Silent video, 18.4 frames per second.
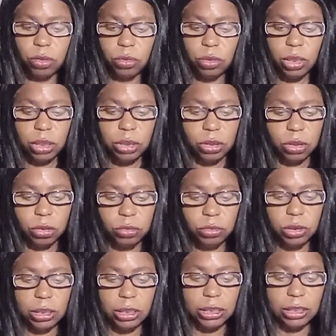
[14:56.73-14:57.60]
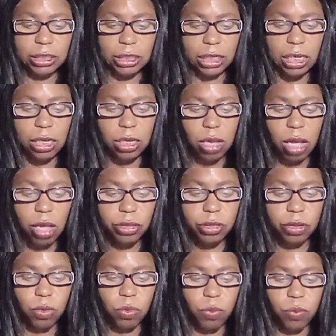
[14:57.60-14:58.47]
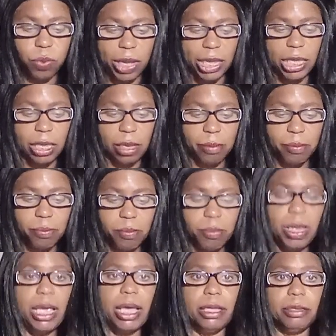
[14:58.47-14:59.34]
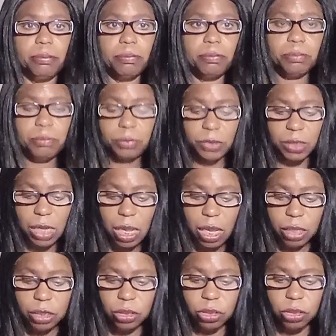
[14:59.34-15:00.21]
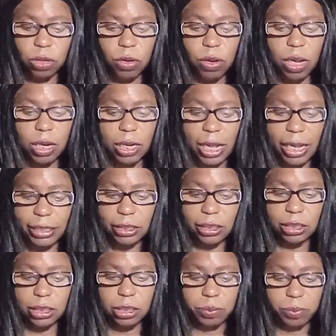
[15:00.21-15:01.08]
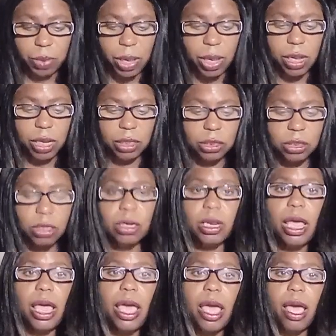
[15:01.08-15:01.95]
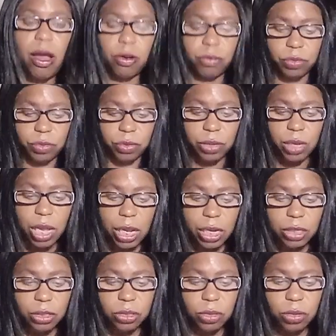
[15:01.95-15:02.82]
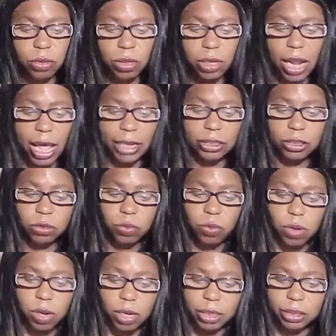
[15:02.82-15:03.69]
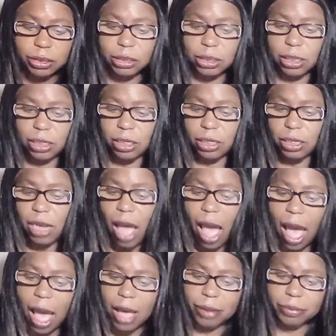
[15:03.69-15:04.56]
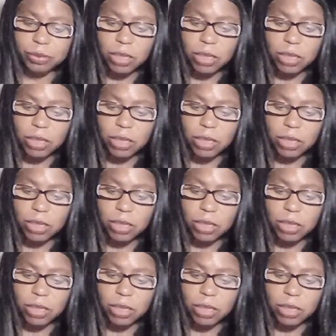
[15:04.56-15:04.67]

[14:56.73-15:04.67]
So the teeth of the wicked men, are like the spells of arrow, like swords and knives.